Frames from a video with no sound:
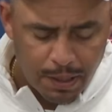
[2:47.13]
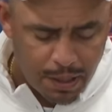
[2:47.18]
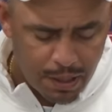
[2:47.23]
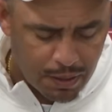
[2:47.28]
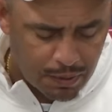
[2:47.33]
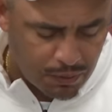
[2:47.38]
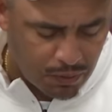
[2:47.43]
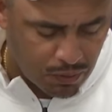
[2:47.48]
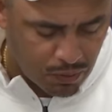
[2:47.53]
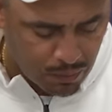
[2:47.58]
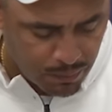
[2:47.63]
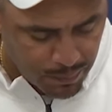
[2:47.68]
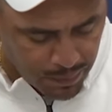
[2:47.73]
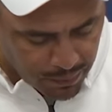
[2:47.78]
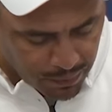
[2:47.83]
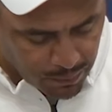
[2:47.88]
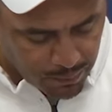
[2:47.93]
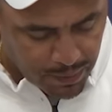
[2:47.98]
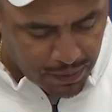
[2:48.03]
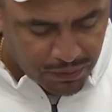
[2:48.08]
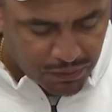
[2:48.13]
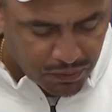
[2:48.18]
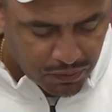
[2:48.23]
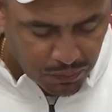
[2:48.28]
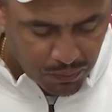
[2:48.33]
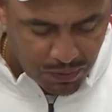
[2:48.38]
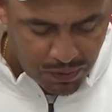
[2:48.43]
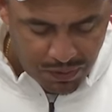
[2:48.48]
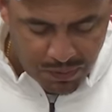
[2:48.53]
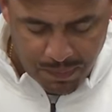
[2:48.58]
Yeah, so the
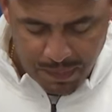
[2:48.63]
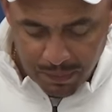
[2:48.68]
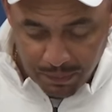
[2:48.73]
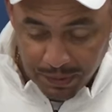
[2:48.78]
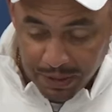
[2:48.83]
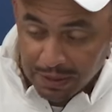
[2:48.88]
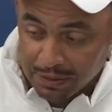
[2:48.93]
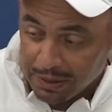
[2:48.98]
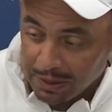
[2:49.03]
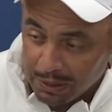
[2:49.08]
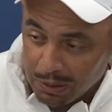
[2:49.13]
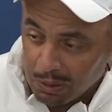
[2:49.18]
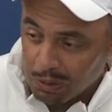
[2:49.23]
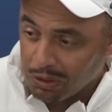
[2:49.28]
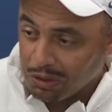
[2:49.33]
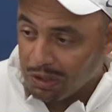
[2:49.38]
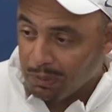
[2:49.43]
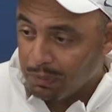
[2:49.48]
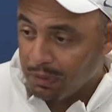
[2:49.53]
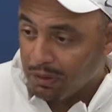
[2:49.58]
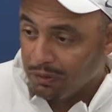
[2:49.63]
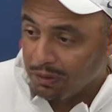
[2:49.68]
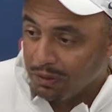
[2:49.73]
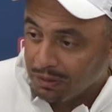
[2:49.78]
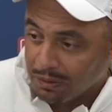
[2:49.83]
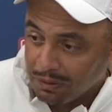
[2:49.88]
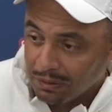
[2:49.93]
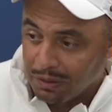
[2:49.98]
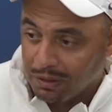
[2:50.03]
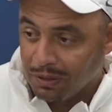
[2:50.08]
message was, man, we got to take ownership of
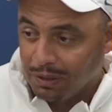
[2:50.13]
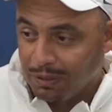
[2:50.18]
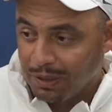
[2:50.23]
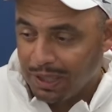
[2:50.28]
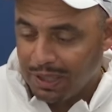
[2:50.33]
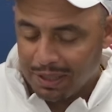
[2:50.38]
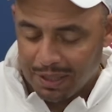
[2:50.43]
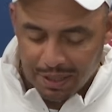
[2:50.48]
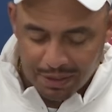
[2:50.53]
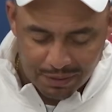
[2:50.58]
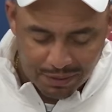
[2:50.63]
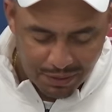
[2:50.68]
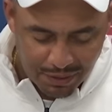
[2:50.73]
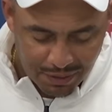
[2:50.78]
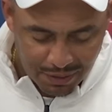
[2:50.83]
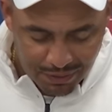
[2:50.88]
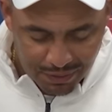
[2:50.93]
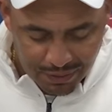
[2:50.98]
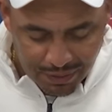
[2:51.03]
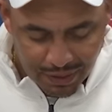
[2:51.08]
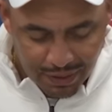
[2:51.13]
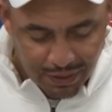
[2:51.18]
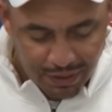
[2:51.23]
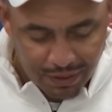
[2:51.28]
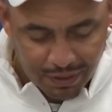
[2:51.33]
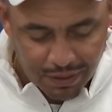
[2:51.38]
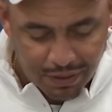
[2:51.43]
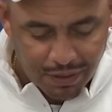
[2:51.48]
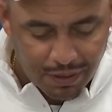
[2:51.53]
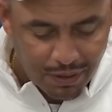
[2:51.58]
it. You know, at the end of the
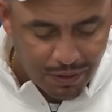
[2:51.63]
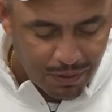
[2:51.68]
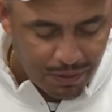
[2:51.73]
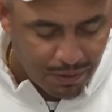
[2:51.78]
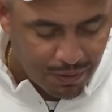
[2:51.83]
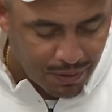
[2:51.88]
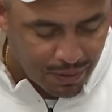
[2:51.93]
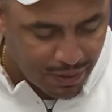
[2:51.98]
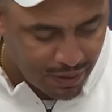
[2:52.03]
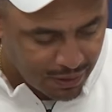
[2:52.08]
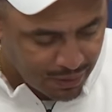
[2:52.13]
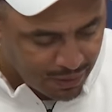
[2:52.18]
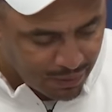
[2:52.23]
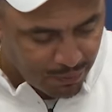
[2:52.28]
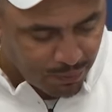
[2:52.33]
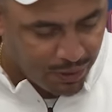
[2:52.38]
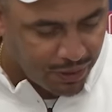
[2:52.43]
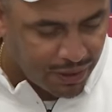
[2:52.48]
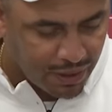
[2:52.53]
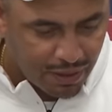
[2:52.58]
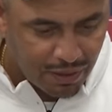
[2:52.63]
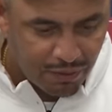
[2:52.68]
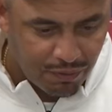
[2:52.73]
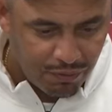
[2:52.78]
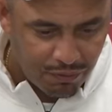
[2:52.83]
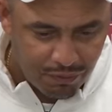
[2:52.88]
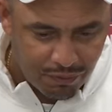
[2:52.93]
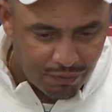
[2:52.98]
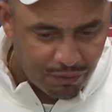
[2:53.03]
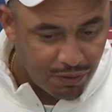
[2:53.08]
day, right? We
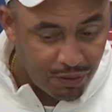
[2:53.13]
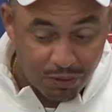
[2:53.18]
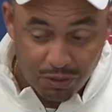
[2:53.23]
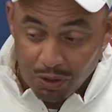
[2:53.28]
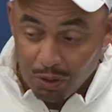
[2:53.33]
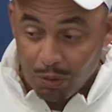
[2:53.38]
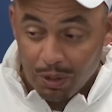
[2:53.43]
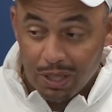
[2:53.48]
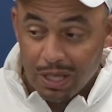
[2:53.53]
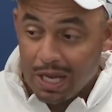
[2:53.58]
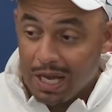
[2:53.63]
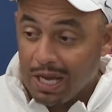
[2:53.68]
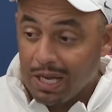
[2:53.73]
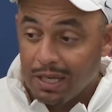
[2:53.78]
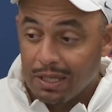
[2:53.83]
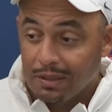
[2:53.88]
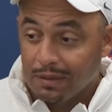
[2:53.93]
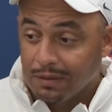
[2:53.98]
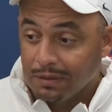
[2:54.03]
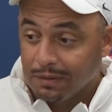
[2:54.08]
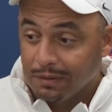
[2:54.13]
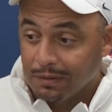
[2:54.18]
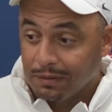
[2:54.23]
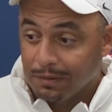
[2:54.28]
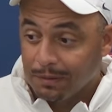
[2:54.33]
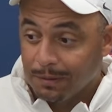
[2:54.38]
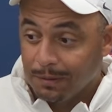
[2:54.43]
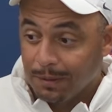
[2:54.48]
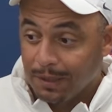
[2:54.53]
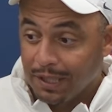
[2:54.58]
can't. There's nowhere to hide,
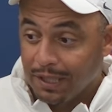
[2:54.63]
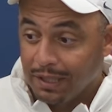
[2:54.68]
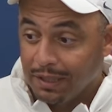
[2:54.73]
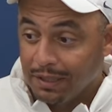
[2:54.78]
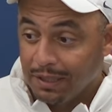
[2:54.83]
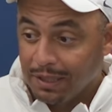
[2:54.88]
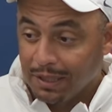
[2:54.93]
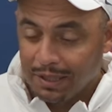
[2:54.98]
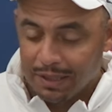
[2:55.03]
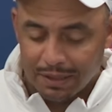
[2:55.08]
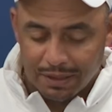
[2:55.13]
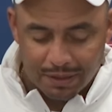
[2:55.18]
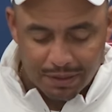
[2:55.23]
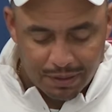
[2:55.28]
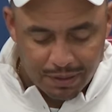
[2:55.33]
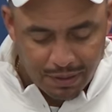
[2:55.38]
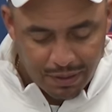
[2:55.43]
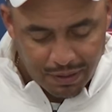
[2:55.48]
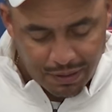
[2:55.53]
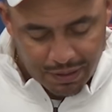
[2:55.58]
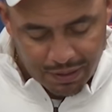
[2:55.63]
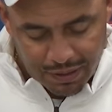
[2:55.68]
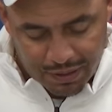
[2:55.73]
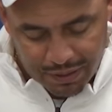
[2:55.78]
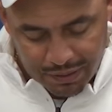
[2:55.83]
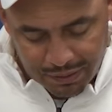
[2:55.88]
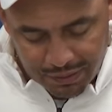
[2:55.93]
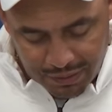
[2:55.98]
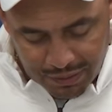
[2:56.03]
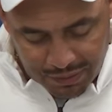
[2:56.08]
right? Like,
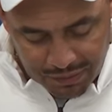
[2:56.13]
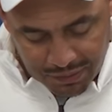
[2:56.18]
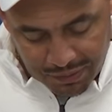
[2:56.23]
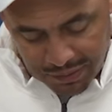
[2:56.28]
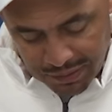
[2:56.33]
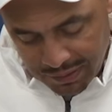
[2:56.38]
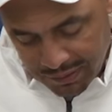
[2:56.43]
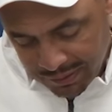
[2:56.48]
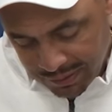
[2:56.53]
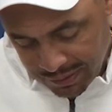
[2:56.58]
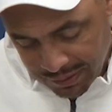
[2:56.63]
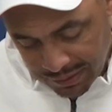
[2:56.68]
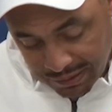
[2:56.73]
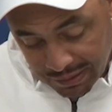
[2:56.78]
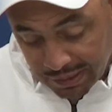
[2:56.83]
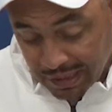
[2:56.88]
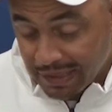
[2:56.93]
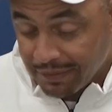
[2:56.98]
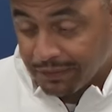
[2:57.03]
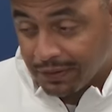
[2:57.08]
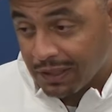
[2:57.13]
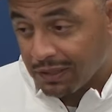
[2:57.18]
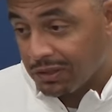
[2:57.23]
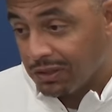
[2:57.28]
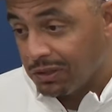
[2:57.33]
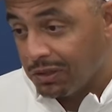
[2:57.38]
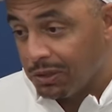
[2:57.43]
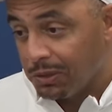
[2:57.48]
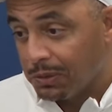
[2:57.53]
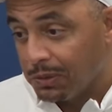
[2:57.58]
and it's a life
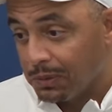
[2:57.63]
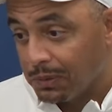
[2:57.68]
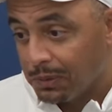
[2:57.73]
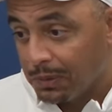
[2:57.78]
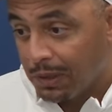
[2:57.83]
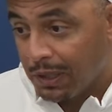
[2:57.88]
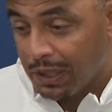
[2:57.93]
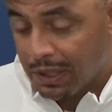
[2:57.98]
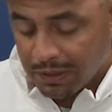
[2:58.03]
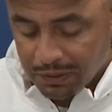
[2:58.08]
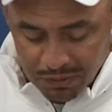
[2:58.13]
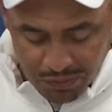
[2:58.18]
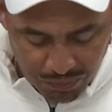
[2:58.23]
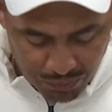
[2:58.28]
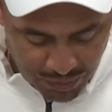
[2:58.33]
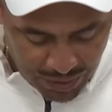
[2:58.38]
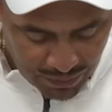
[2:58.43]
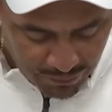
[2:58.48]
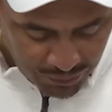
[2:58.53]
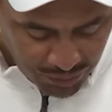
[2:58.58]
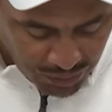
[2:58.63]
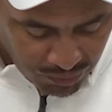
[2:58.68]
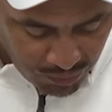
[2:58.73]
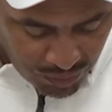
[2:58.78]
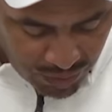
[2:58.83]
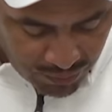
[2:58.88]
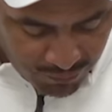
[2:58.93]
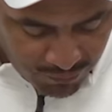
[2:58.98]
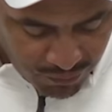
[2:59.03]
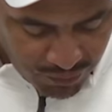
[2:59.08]
lesson too, right? So whatever you're
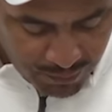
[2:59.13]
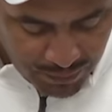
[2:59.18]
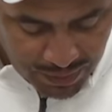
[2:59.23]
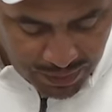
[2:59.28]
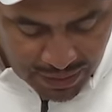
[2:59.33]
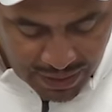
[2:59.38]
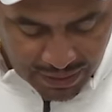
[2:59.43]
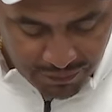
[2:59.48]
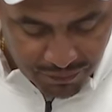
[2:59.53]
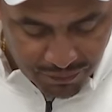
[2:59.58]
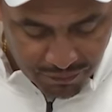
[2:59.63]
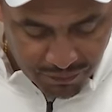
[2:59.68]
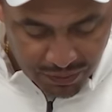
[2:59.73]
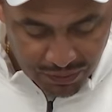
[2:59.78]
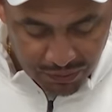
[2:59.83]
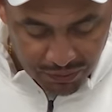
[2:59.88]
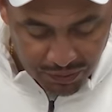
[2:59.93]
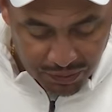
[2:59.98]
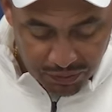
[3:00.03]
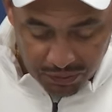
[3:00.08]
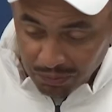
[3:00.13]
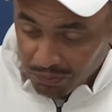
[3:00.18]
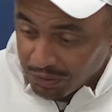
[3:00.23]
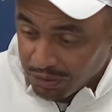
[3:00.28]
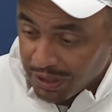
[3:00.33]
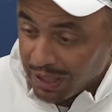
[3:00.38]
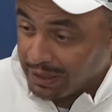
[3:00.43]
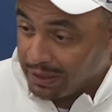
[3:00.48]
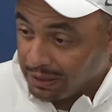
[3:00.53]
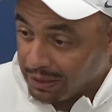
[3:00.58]
running from in life, eventually it's going
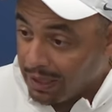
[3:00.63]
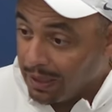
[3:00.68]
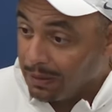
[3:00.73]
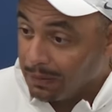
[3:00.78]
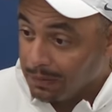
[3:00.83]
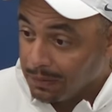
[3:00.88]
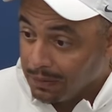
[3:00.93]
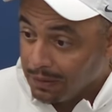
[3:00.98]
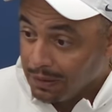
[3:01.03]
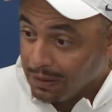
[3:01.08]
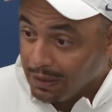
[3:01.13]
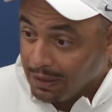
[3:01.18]
to track you down,